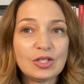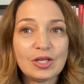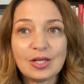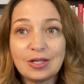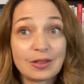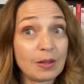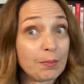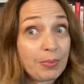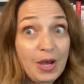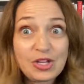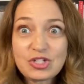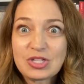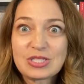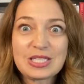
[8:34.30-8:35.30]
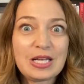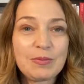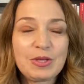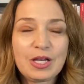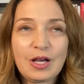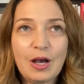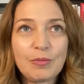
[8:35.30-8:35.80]
the budget's going to
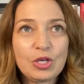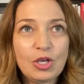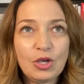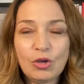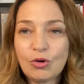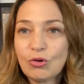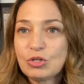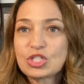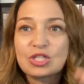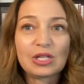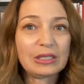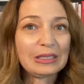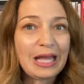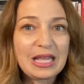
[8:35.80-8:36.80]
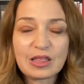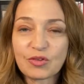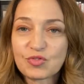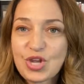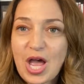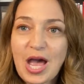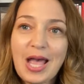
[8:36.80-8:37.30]
become huge, the length of
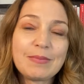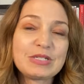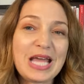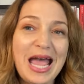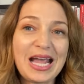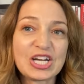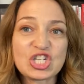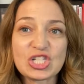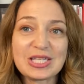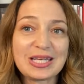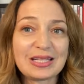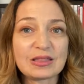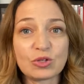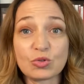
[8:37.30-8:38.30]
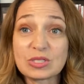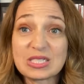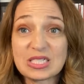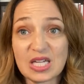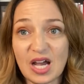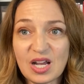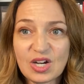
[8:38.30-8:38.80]
time to actually get those
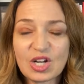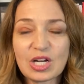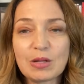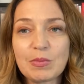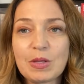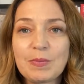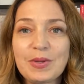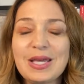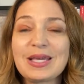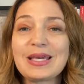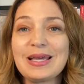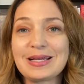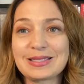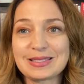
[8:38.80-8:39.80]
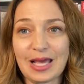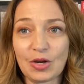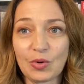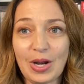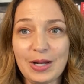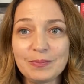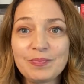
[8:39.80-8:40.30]
done are going to be big,
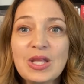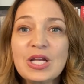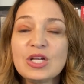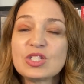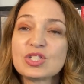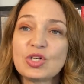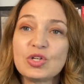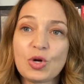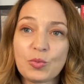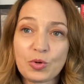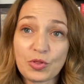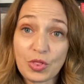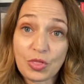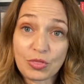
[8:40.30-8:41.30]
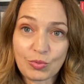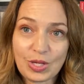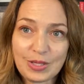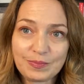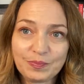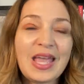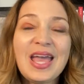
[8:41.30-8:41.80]
etc. So no more than
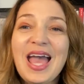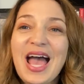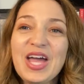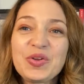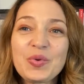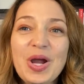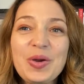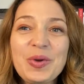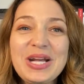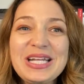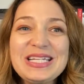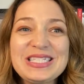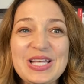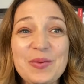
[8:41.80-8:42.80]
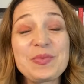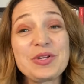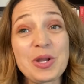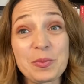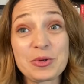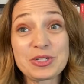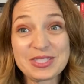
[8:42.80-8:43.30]
3. And grant writing tip
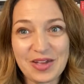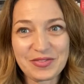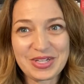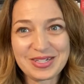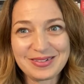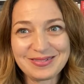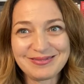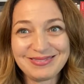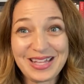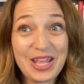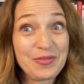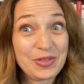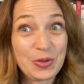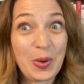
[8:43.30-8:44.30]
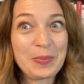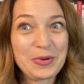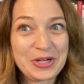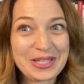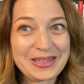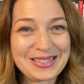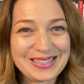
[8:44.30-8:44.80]
number 7, even though I'm
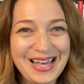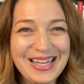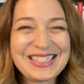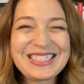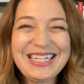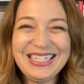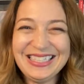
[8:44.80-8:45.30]
putting this last,